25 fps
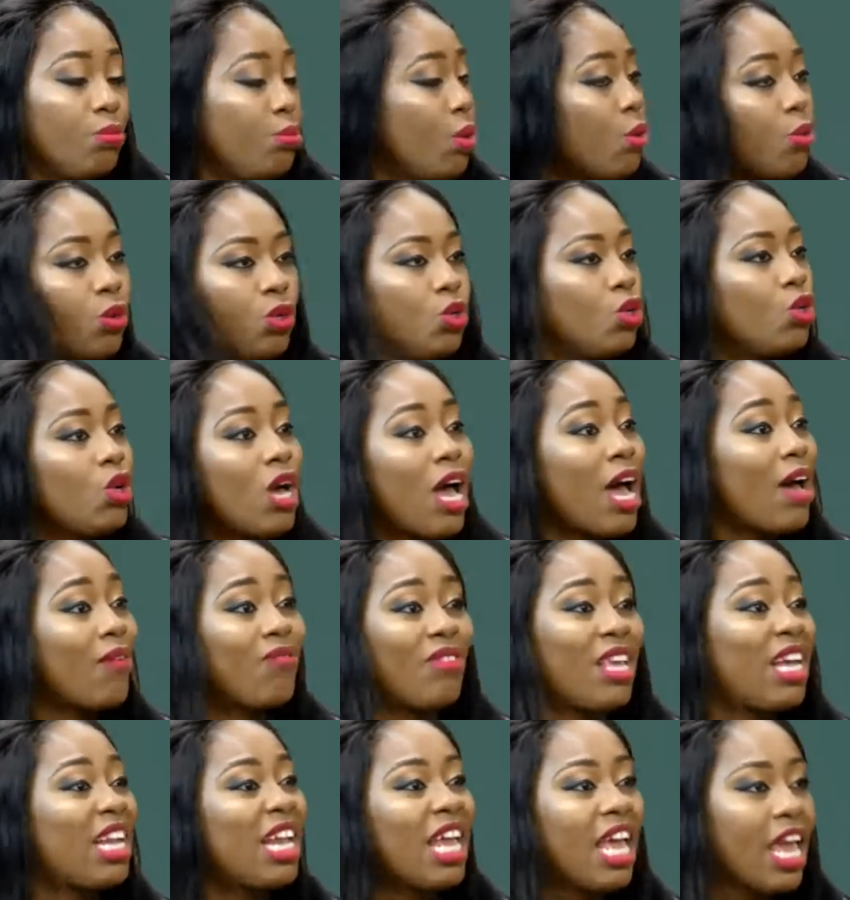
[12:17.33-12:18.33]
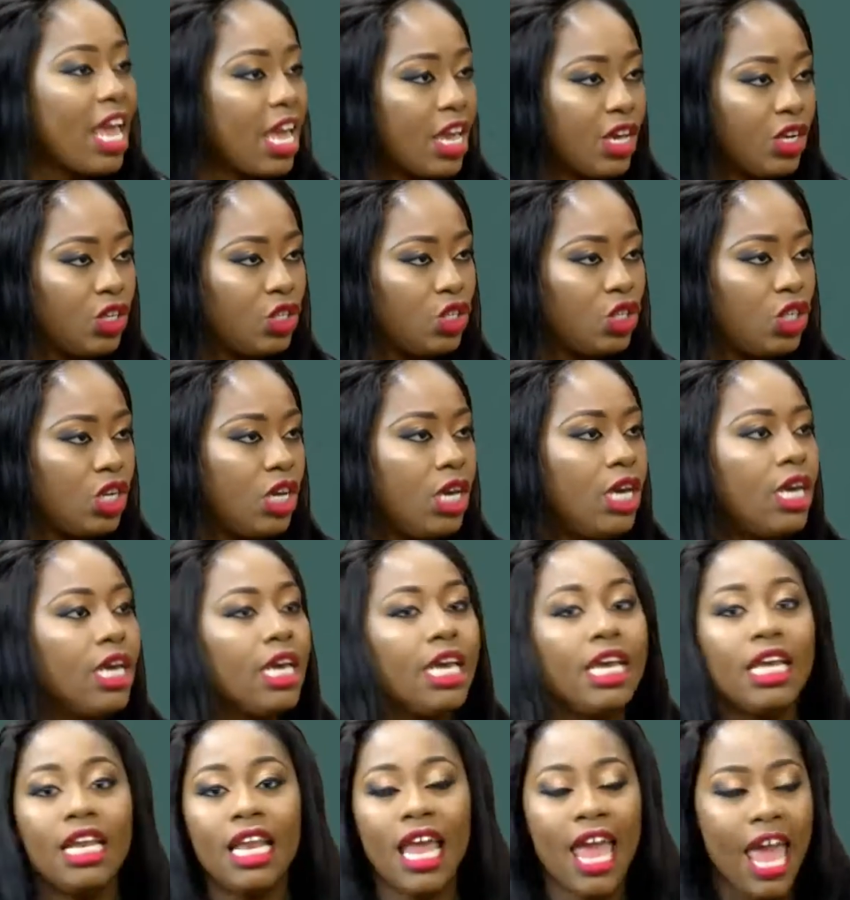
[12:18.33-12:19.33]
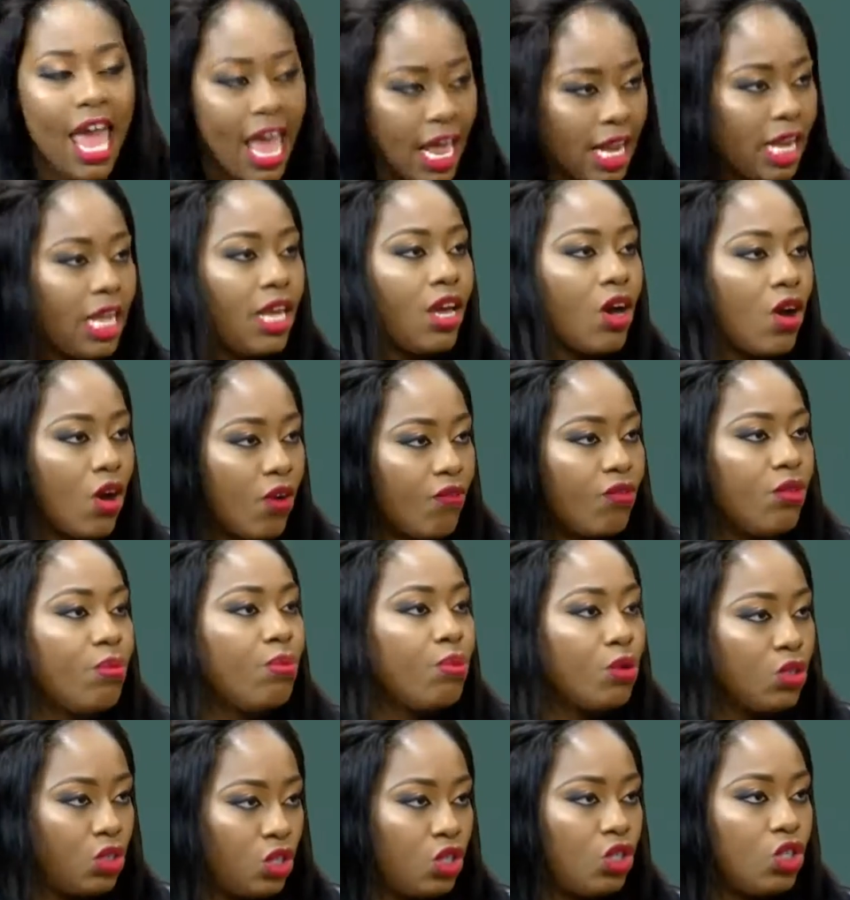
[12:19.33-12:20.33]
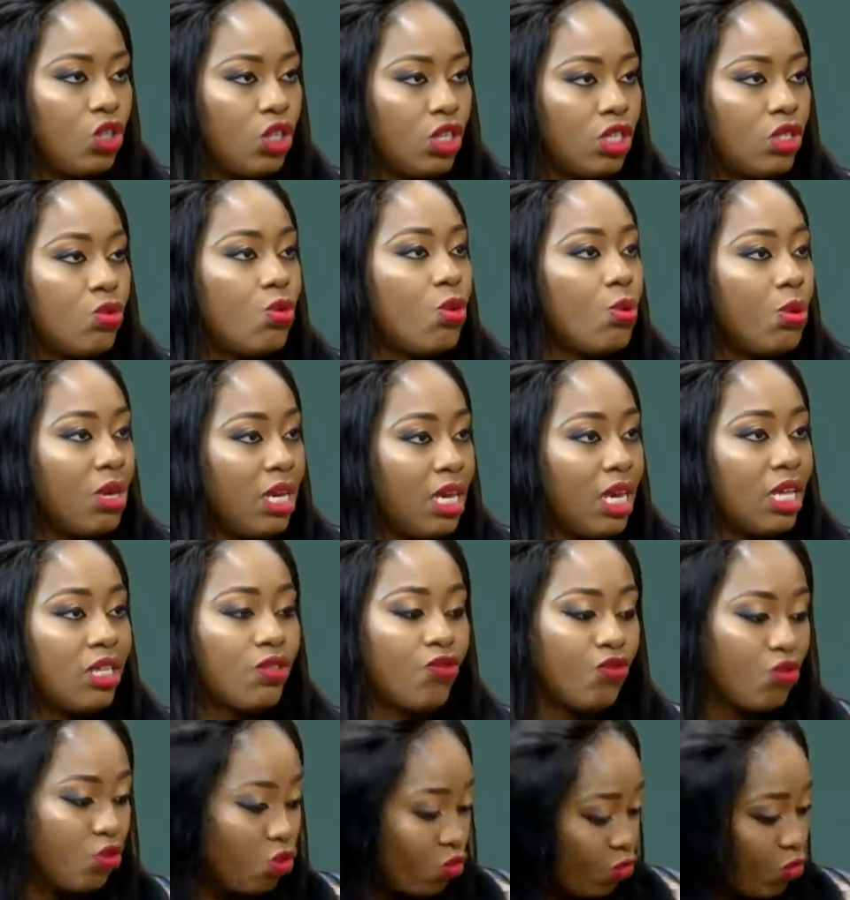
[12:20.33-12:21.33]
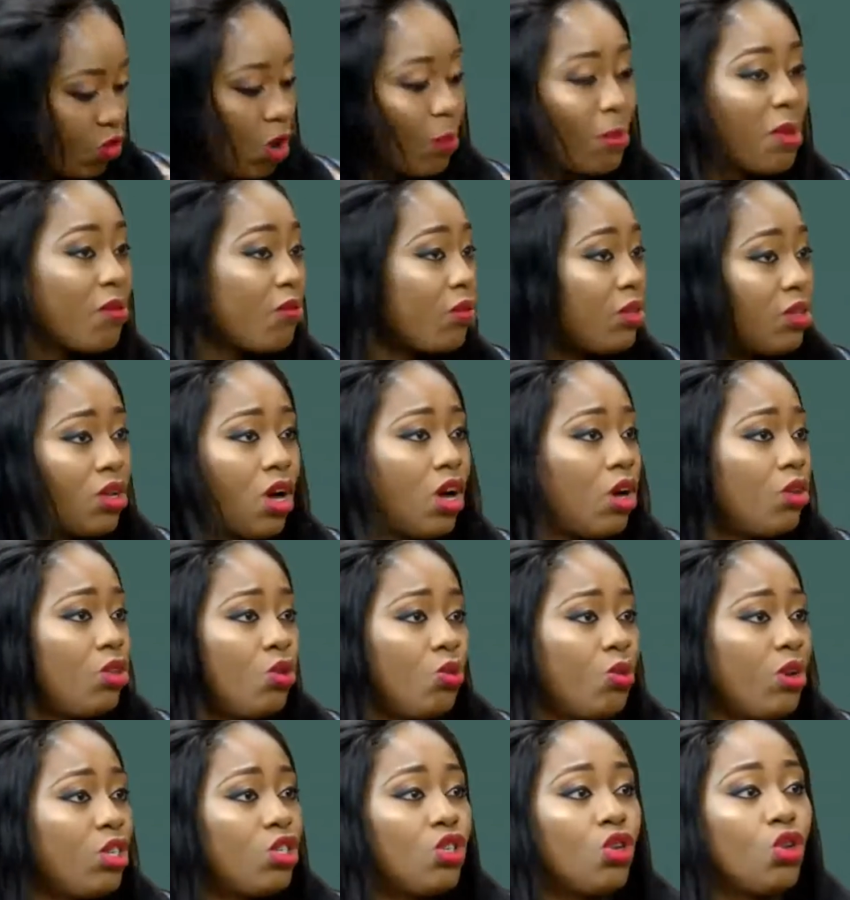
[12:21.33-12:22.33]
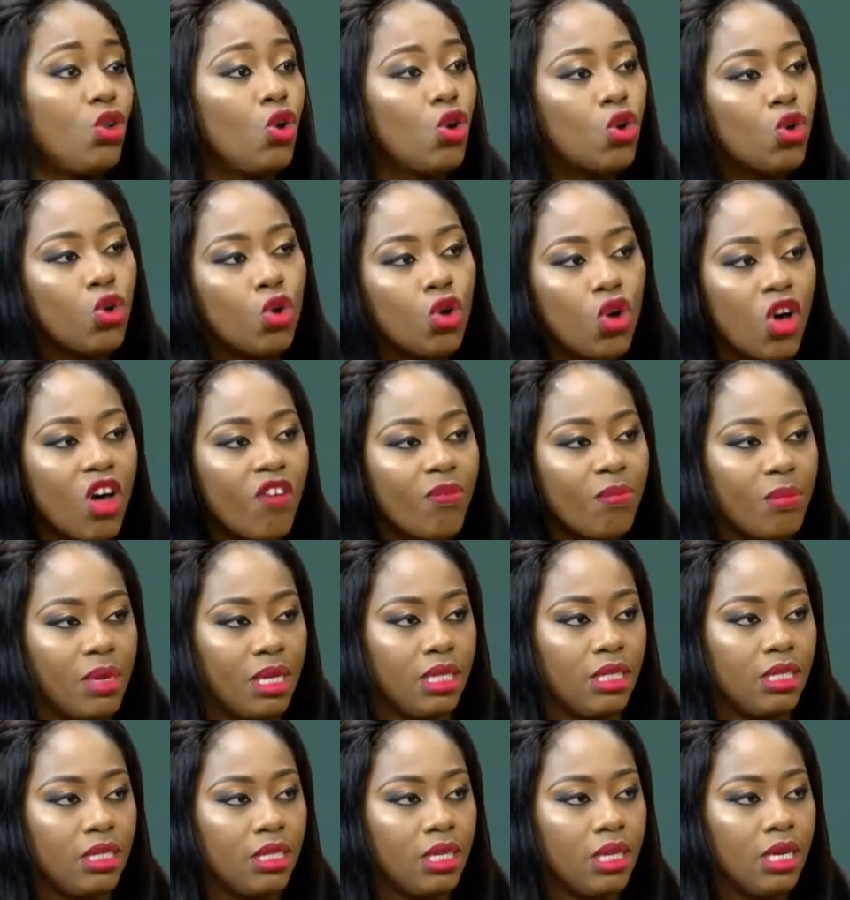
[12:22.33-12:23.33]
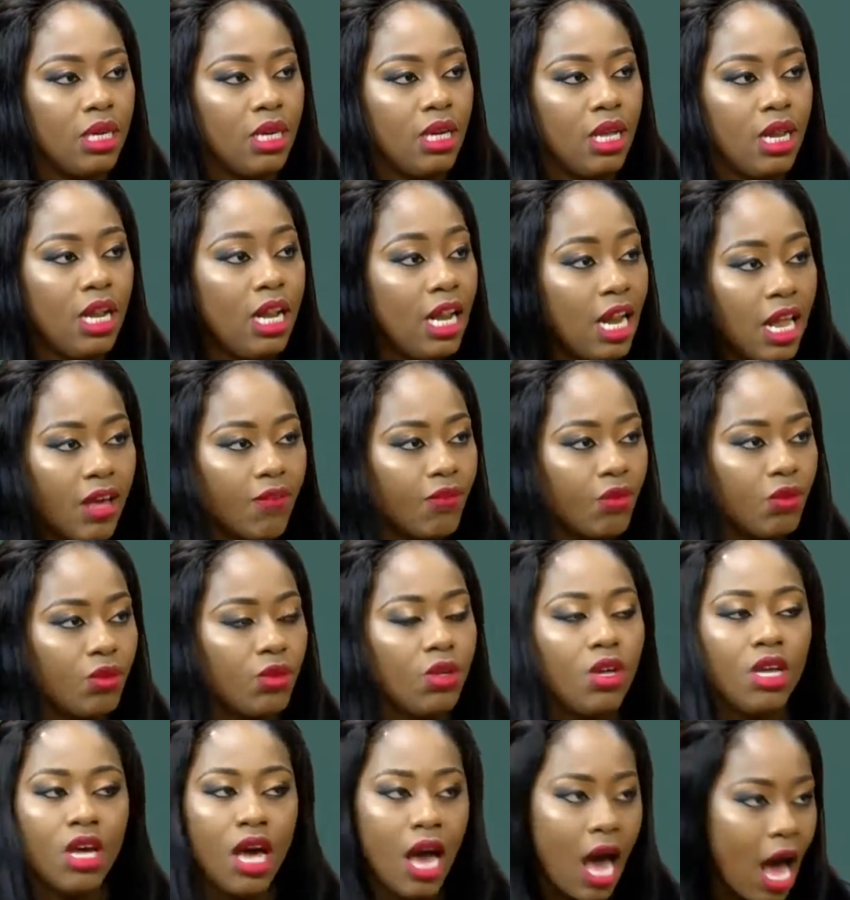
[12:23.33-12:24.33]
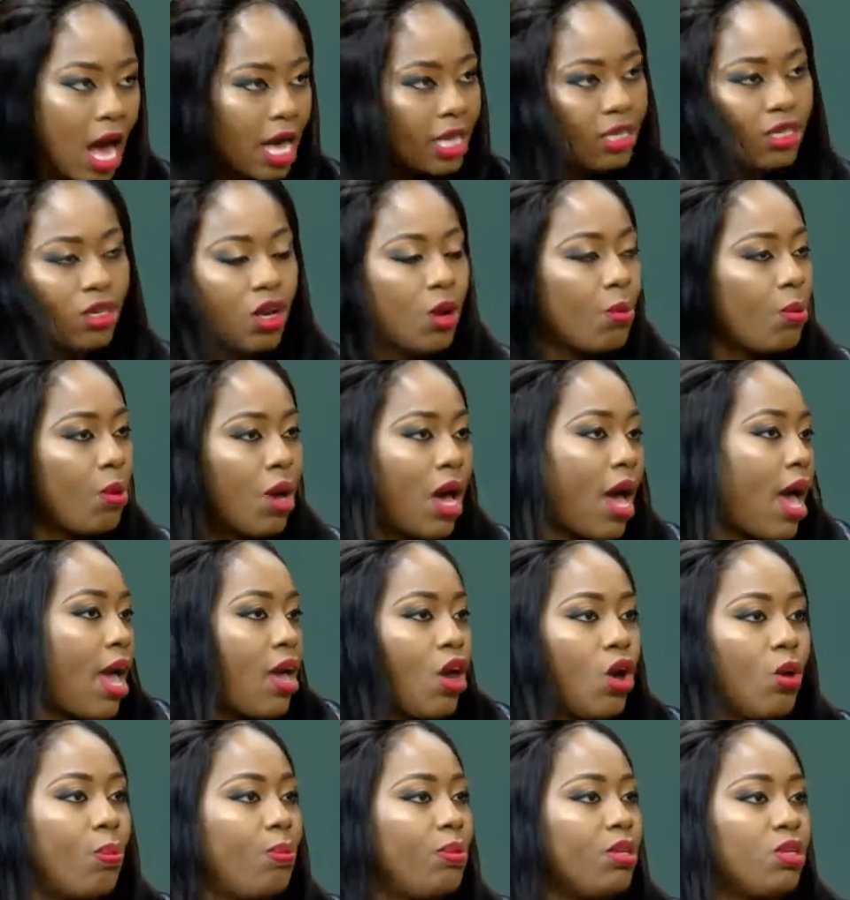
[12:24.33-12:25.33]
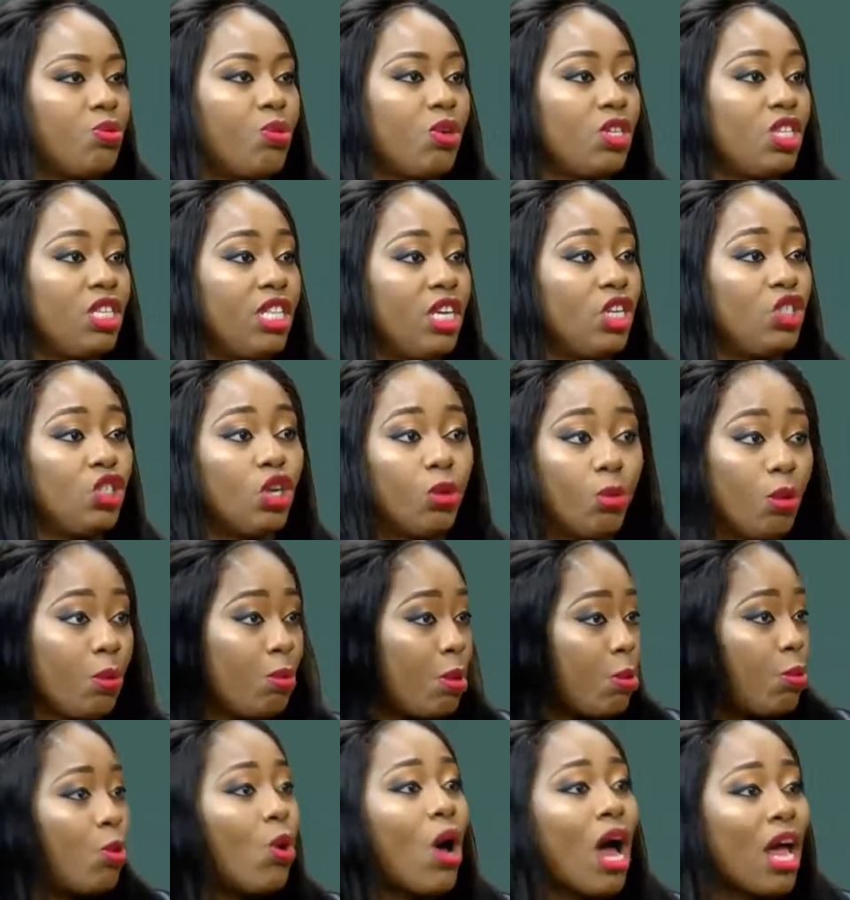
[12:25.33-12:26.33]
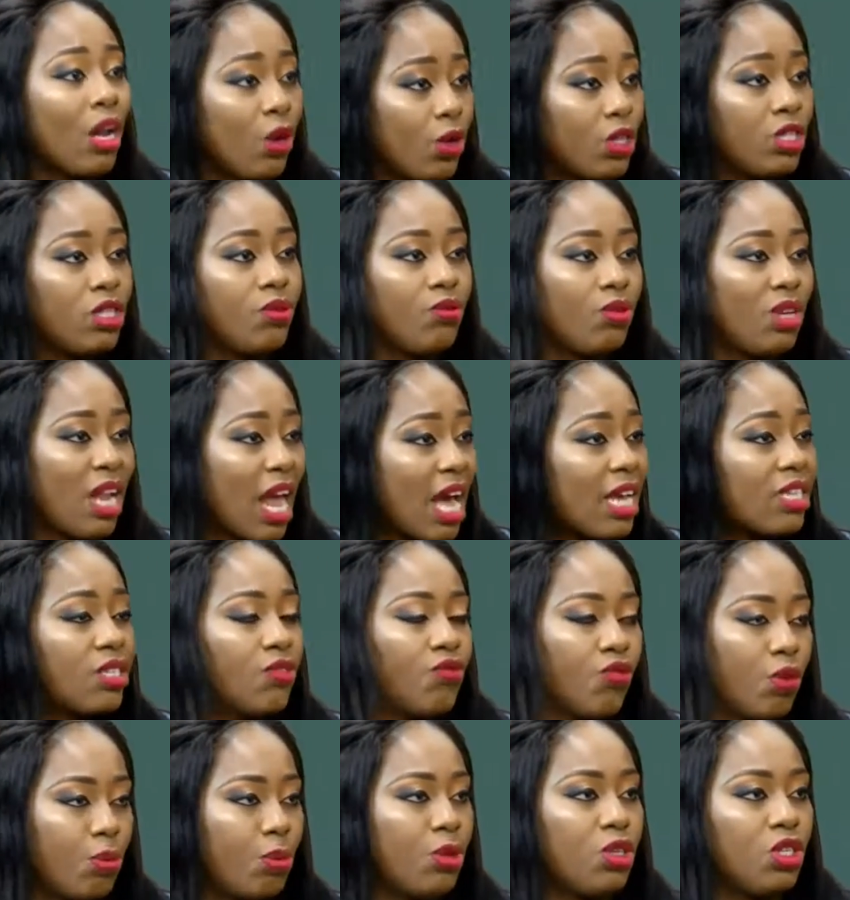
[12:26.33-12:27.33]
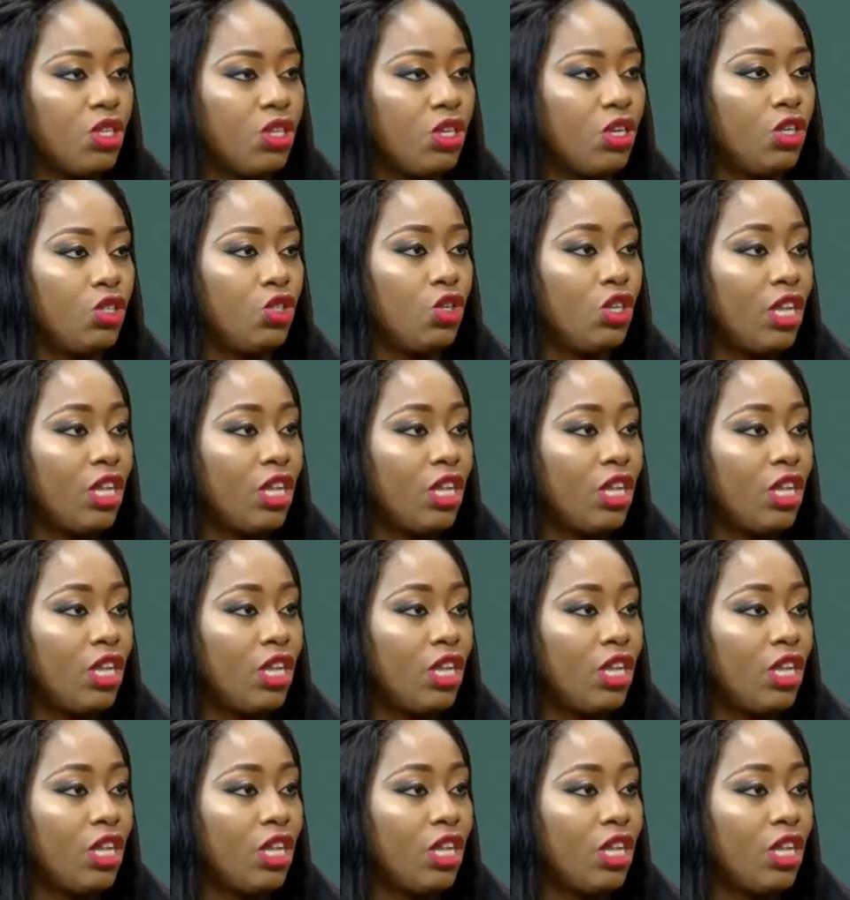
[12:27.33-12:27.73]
but we do not have that age in any of the positions where we get from, even all the way to local government level as high up as presidential, but people are not even asking for presidential.